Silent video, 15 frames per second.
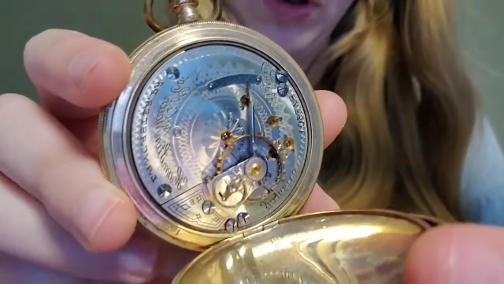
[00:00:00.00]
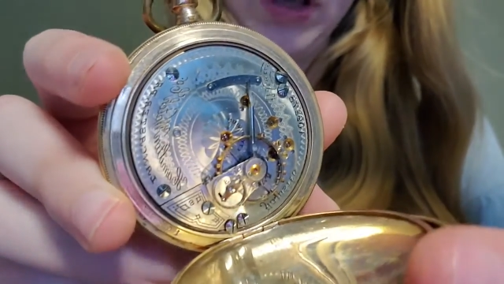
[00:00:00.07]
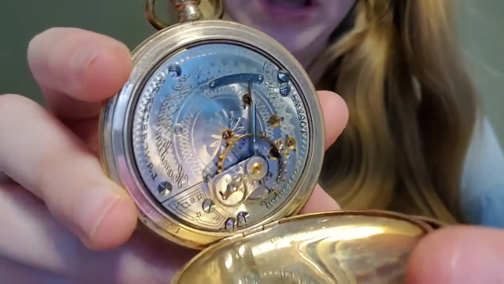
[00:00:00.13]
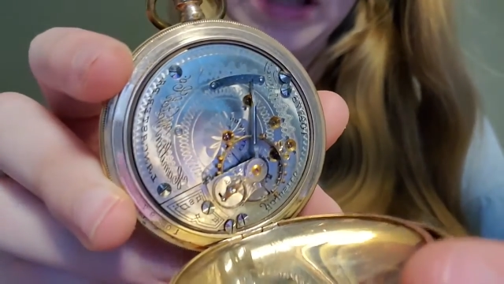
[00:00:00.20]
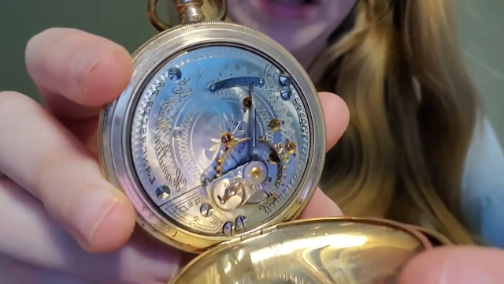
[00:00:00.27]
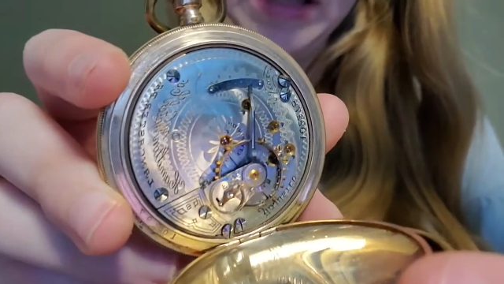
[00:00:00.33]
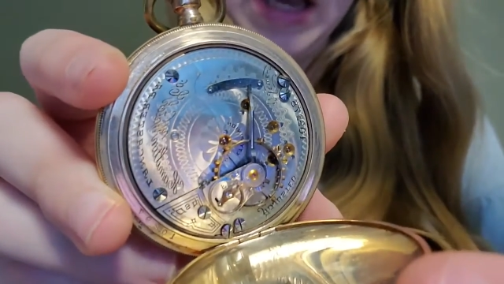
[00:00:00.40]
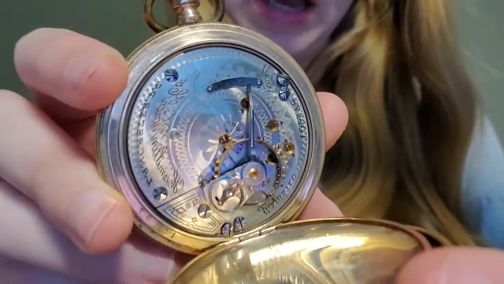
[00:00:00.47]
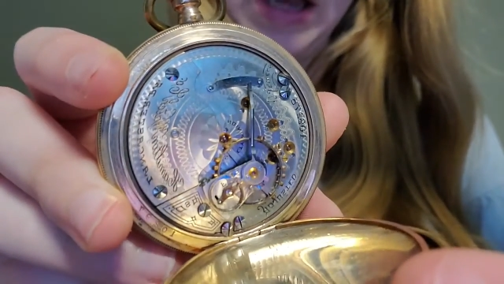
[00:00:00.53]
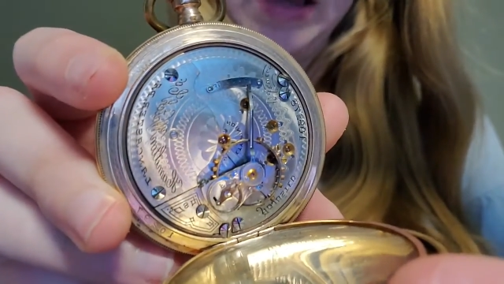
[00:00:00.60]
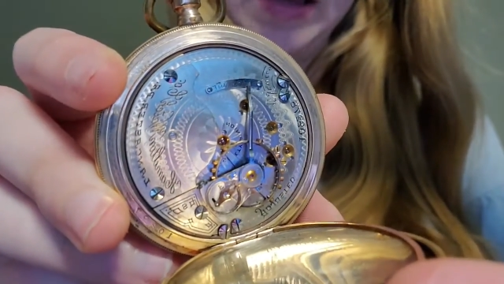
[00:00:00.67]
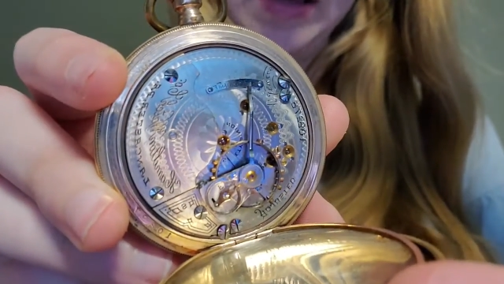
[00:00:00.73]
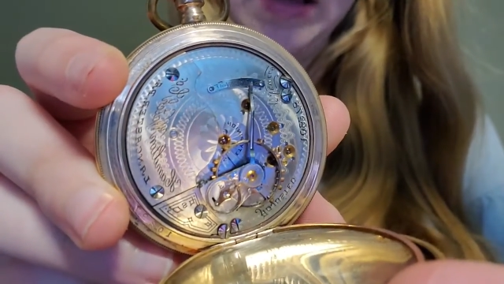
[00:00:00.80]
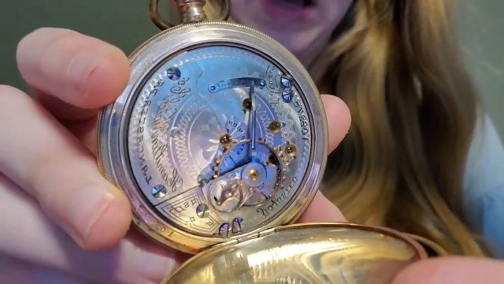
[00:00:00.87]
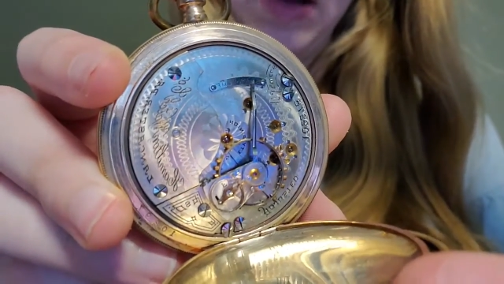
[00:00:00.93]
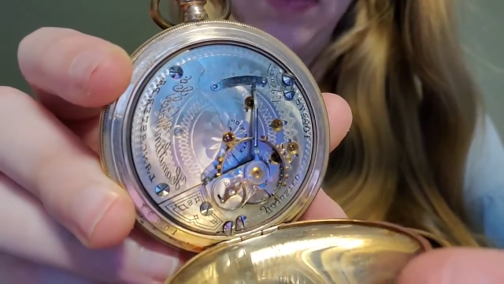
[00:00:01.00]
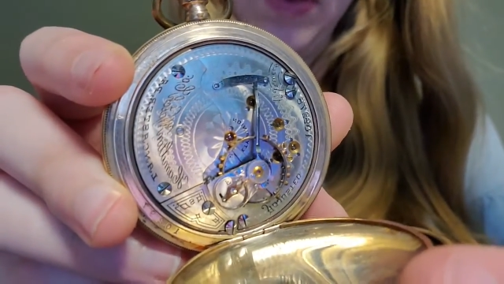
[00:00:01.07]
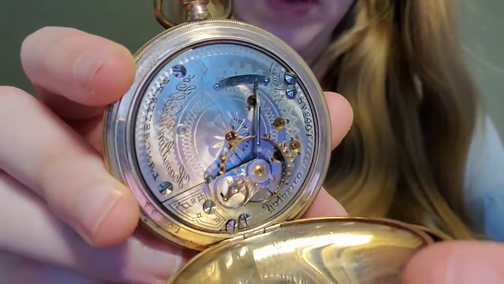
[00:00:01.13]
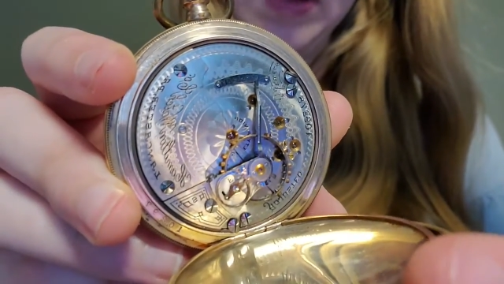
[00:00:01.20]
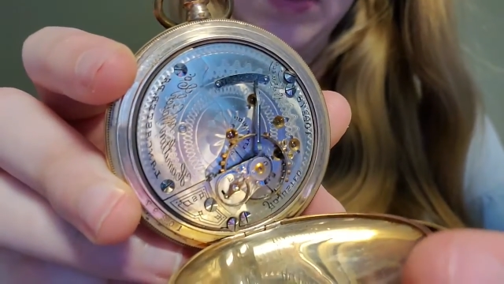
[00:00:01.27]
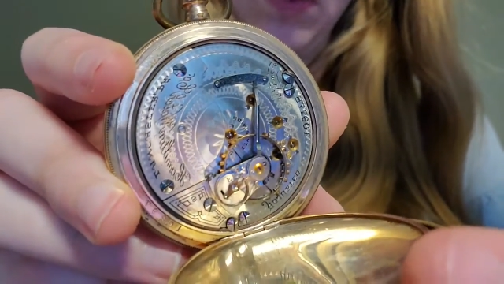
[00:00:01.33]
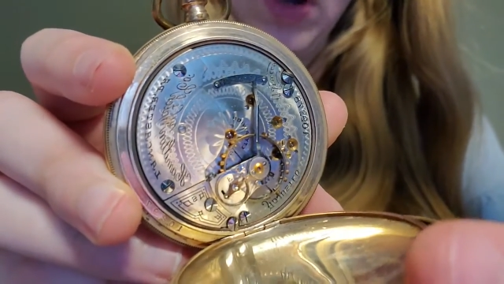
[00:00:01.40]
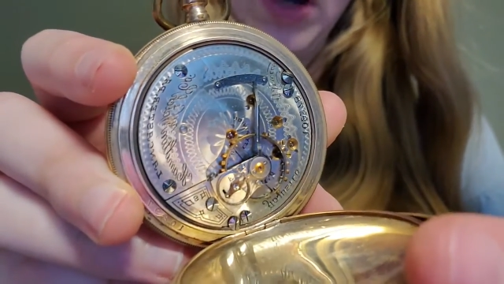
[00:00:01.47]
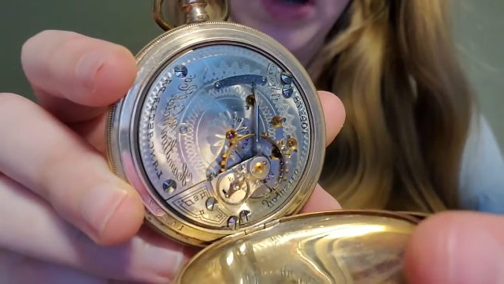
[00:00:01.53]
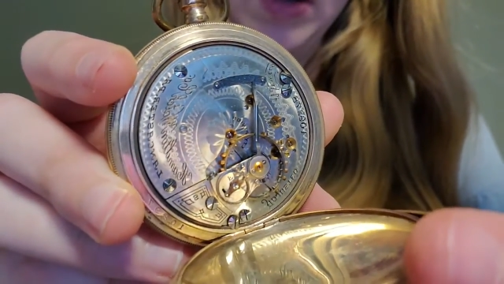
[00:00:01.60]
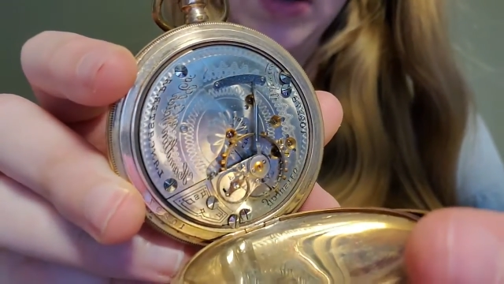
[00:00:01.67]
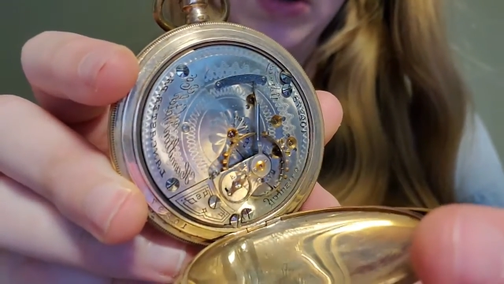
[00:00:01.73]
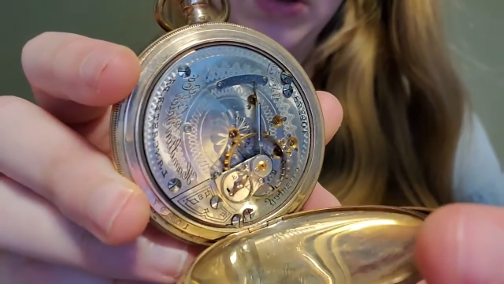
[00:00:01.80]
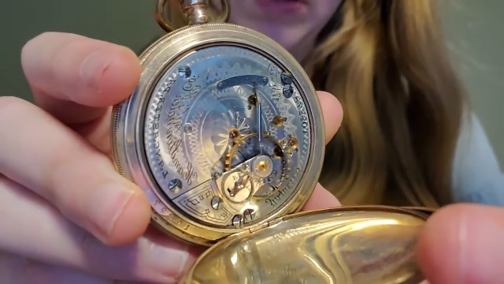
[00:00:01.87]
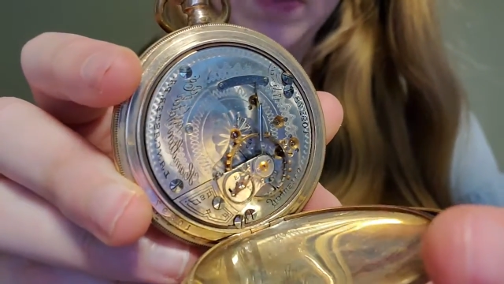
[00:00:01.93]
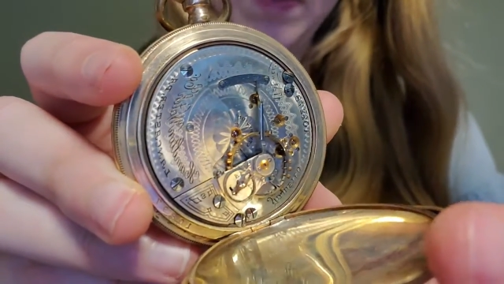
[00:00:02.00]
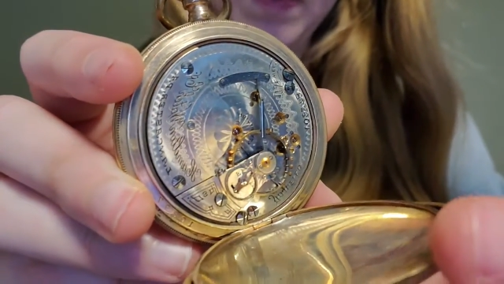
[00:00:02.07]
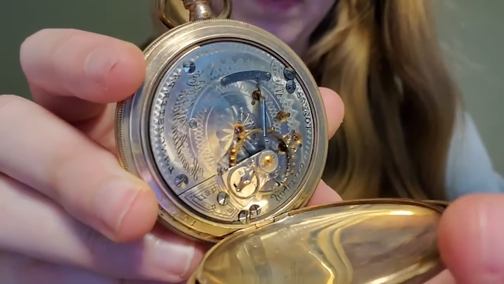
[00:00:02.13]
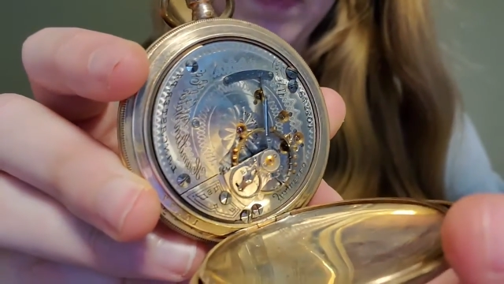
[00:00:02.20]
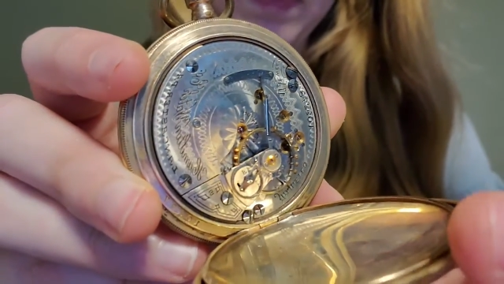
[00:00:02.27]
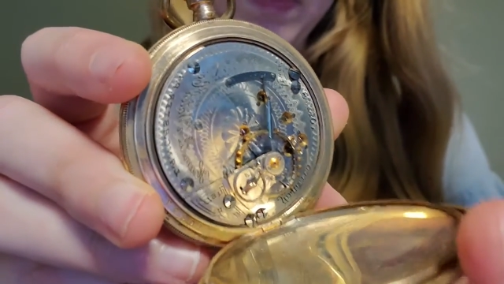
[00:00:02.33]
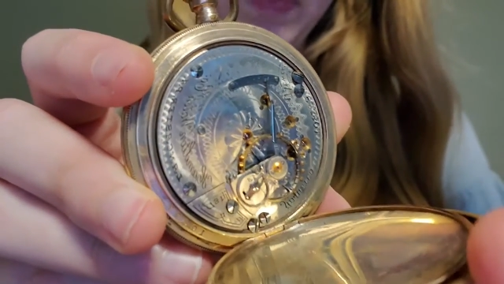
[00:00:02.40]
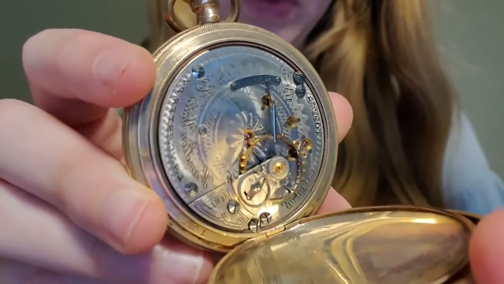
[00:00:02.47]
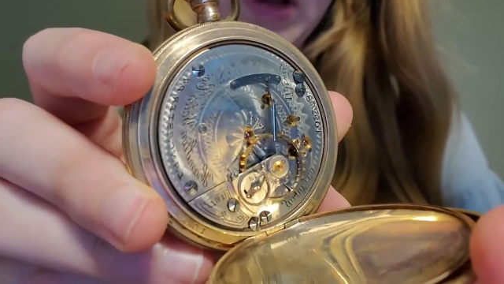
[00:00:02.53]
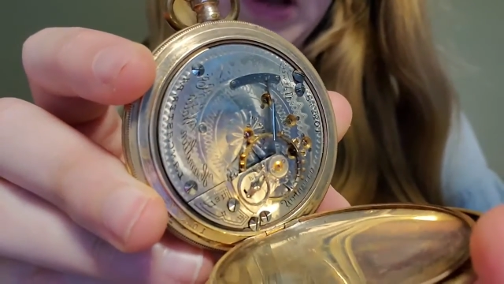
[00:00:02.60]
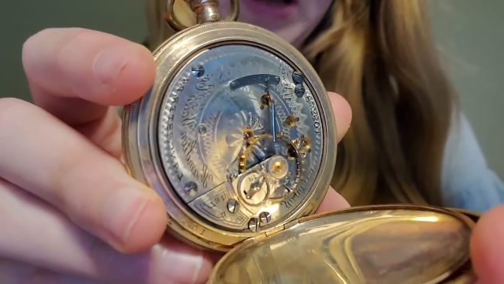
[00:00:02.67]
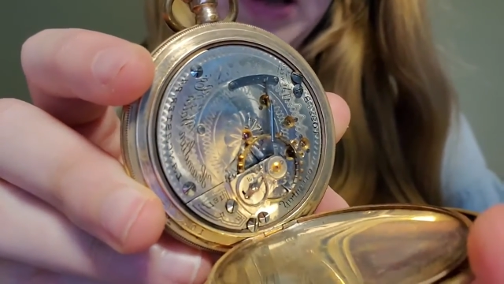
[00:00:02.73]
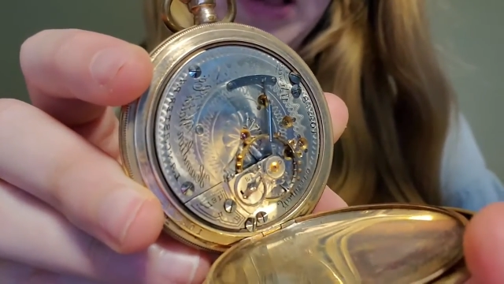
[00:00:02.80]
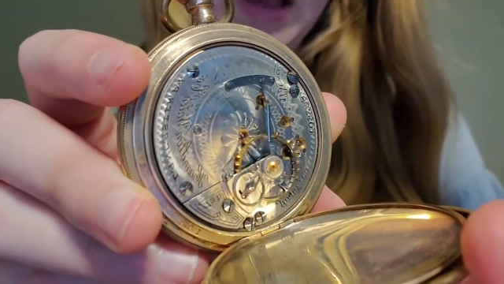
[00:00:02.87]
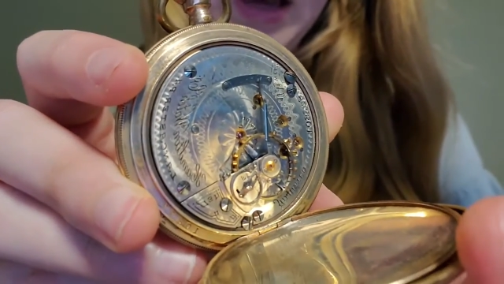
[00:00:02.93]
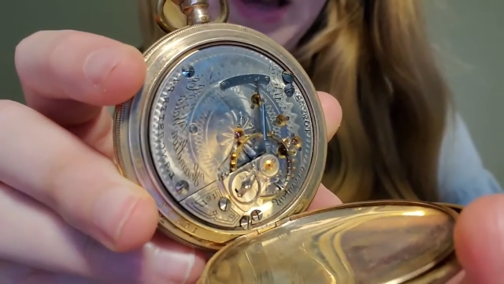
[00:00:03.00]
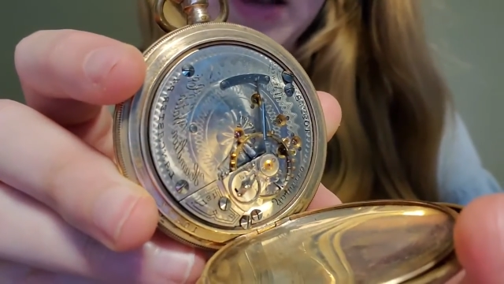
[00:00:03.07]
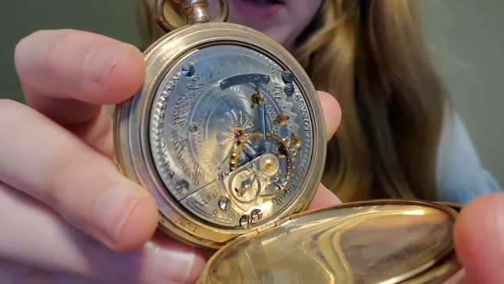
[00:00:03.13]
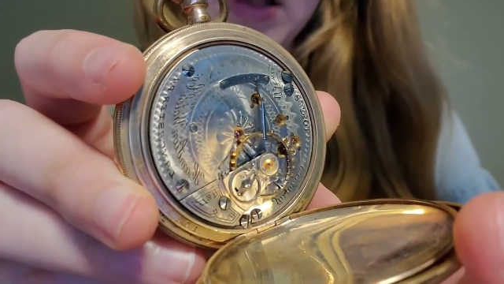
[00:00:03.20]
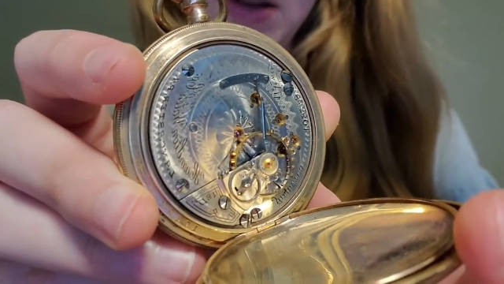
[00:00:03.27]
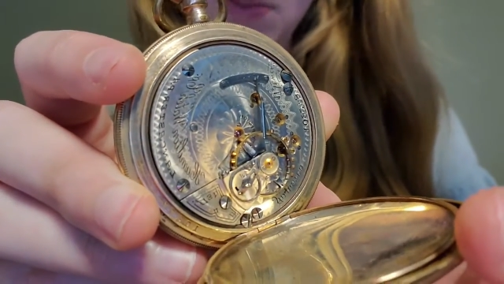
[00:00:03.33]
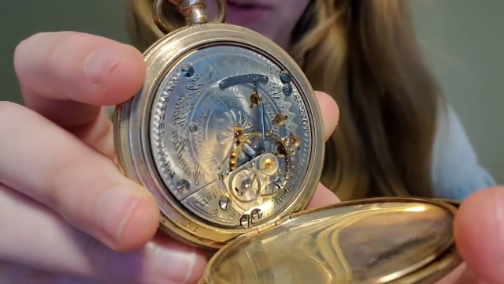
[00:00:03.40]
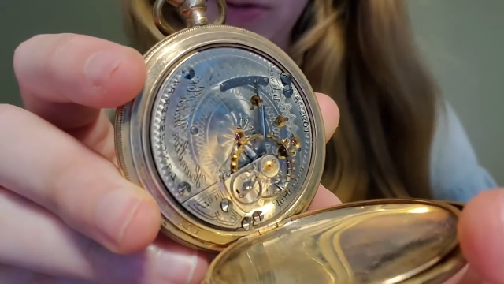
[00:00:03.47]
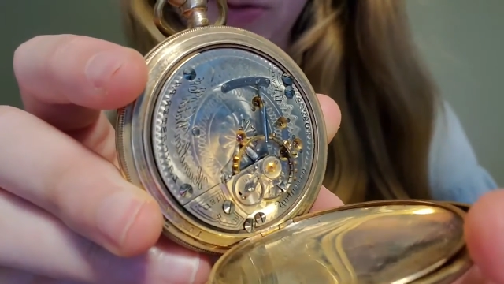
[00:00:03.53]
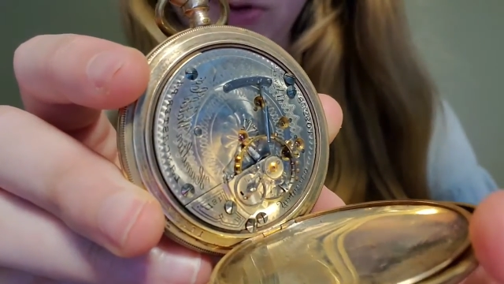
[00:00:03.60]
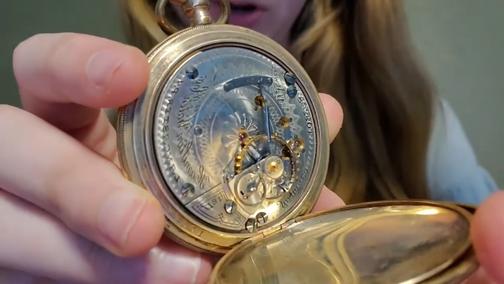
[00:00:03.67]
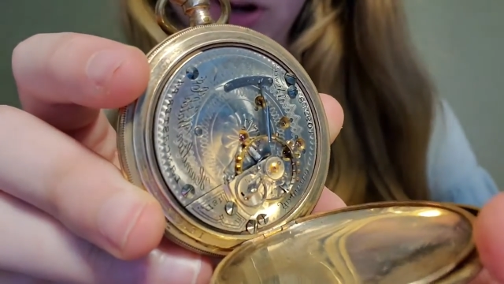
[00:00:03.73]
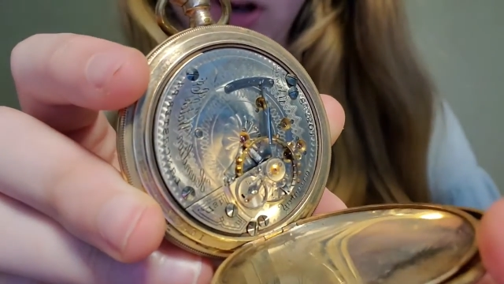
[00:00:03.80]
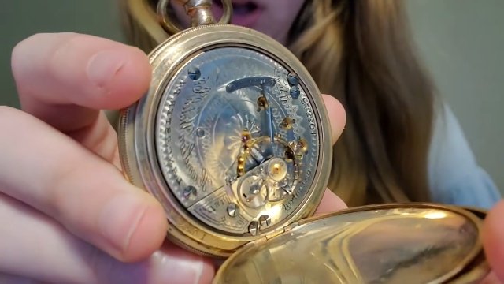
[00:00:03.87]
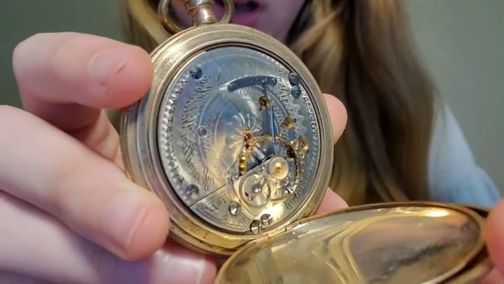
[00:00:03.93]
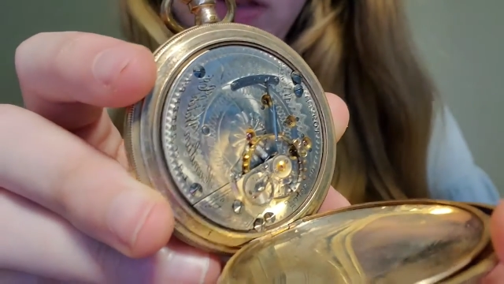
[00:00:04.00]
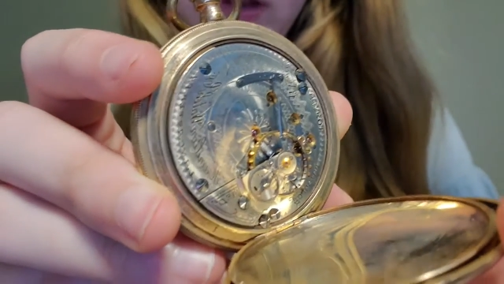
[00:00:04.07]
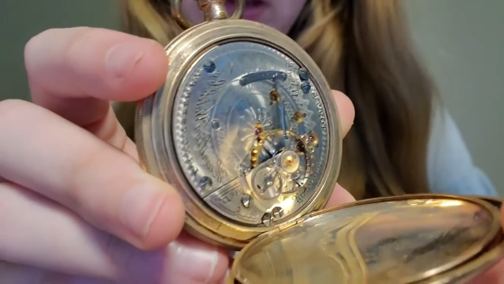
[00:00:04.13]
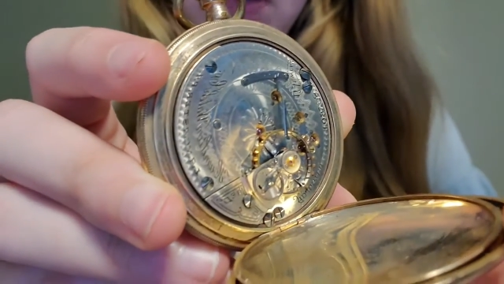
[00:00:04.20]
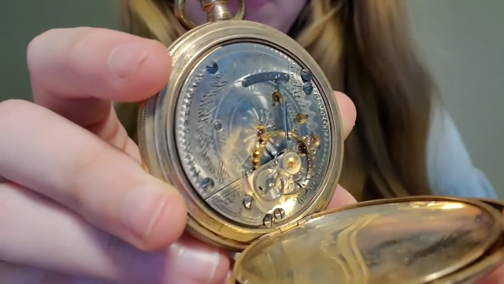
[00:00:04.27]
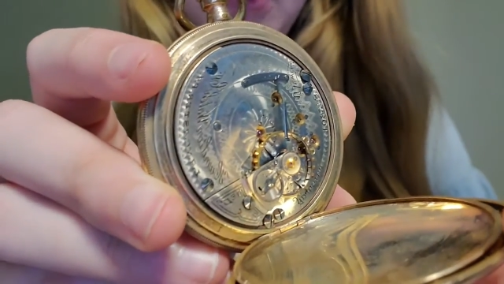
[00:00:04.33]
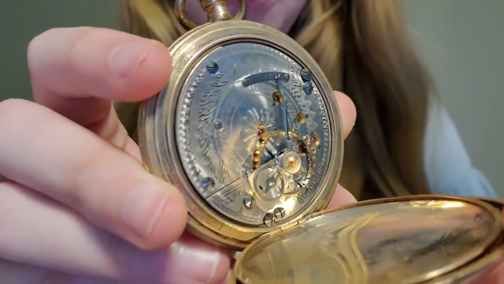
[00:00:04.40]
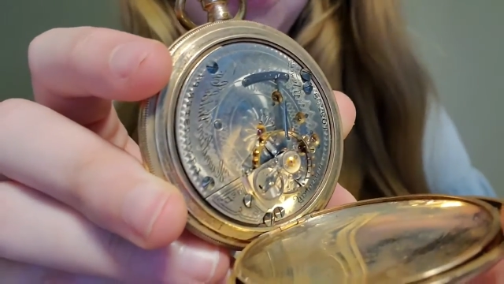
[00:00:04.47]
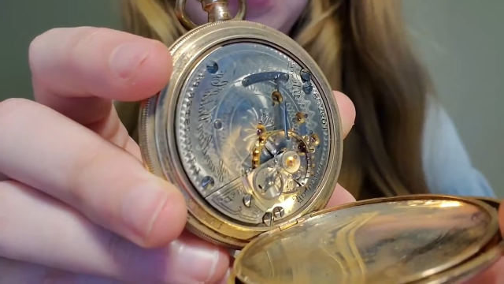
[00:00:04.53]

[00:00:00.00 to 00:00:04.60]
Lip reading: (no speaker visible)